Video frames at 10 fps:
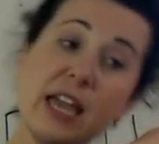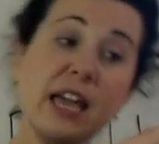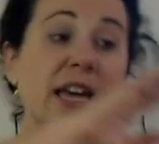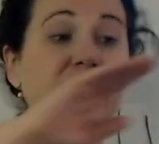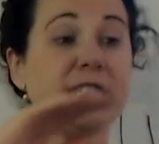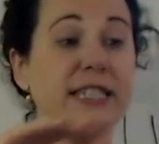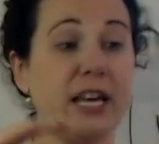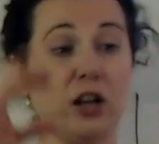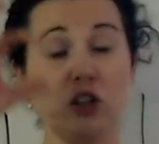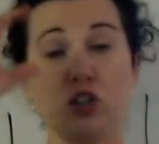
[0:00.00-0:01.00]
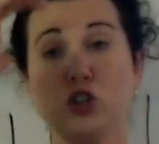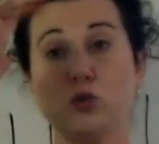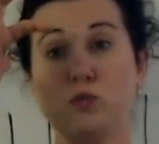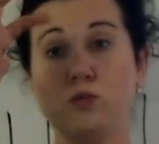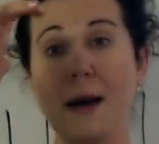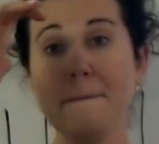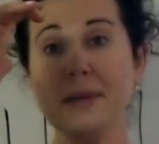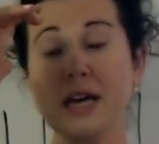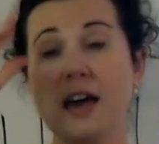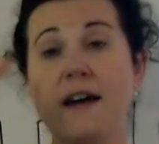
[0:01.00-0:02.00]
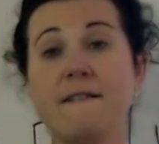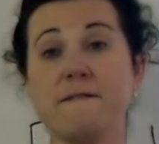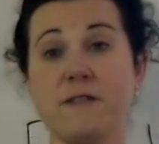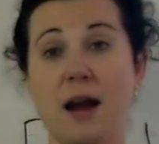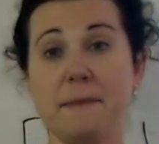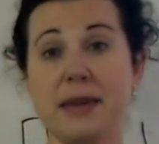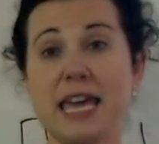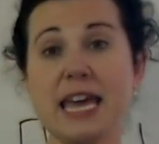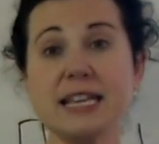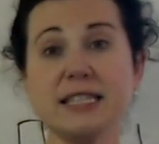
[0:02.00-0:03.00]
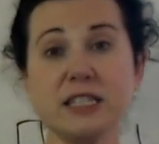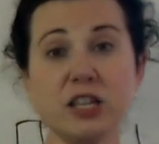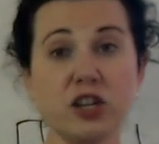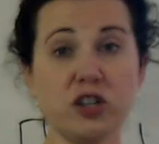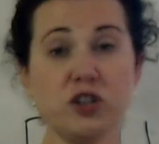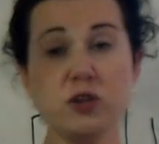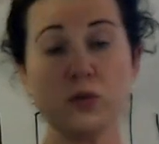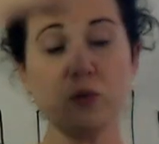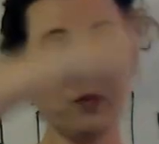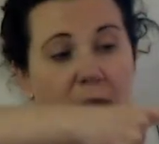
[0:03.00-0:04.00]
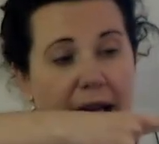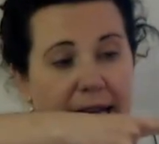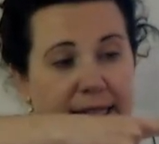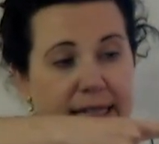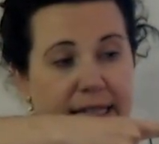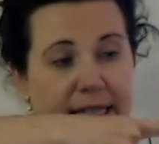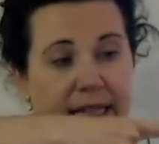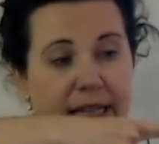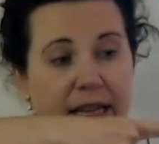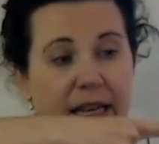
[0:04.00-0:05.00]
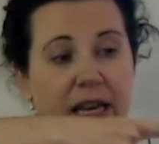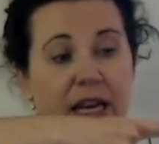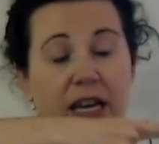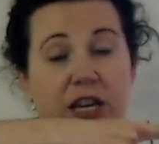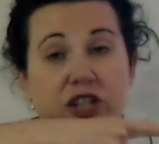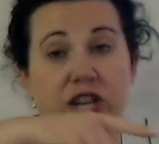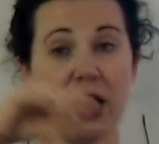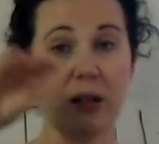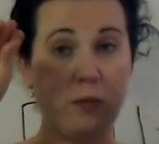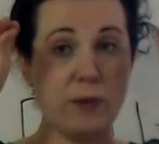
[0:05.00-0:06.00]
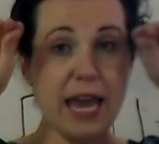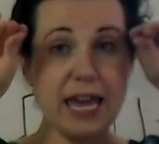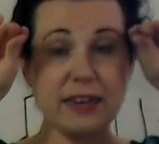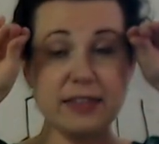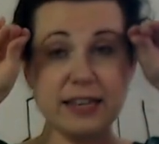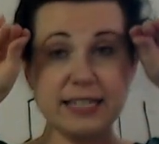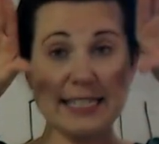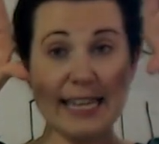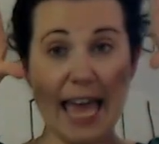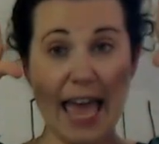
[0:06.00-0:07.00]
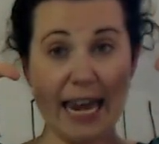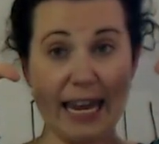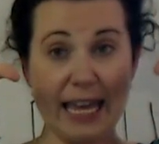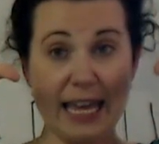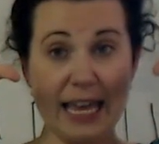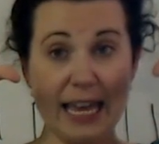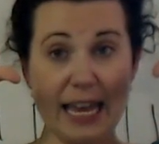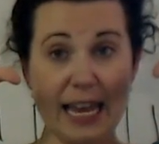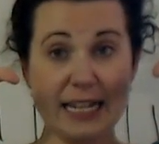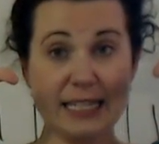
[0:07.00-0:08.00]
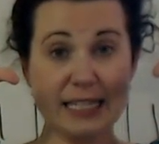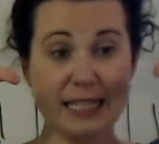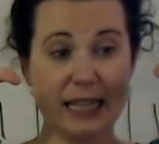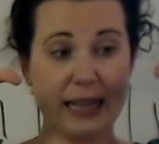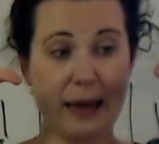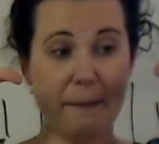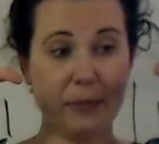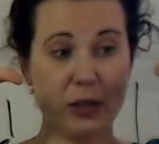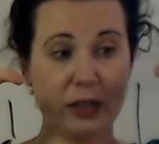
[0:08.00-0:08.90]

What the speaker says: till Trump from east to west shall wake the dead in slumber.